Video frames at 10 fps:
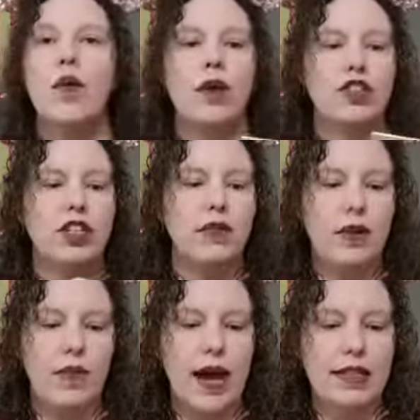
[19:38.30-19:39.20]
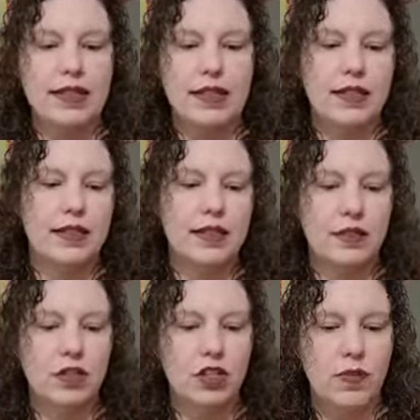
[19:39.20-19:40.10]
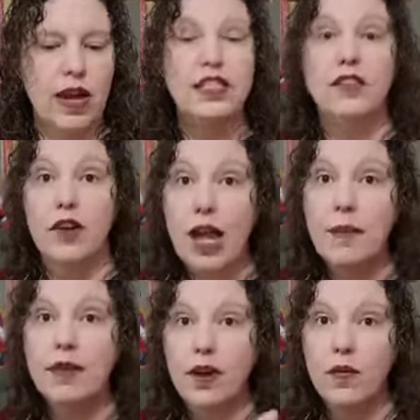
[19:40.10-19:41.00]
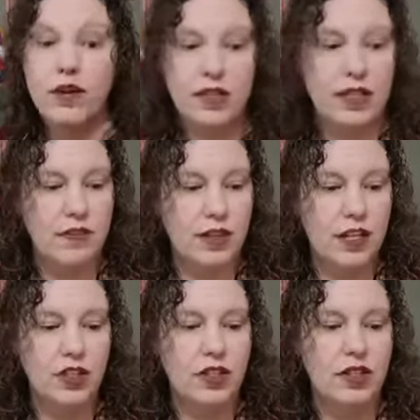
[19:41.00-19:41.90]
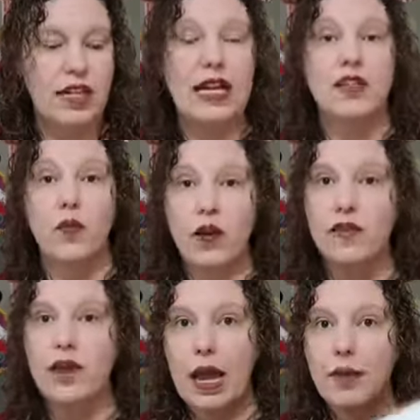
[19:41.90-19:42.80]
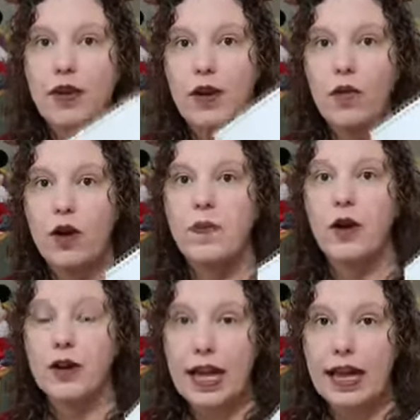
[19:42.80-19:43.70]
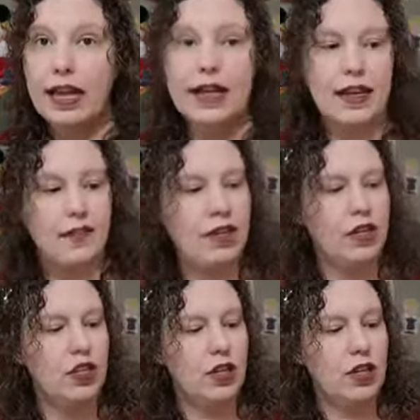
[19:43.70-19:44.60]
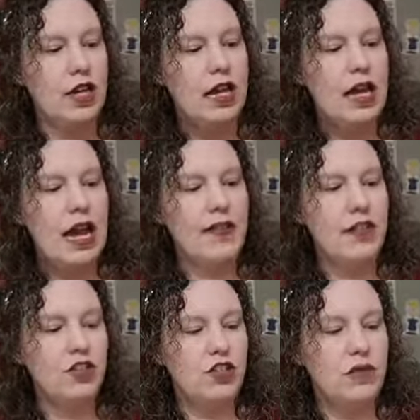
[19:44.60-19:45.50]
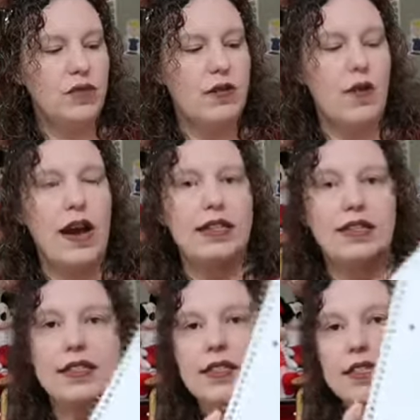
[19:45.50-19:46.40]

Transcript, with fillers: where she rewrites this. She writes the vocabulary words and definitions, and it's one vocabulary word per day and a definition. And then she rewrites the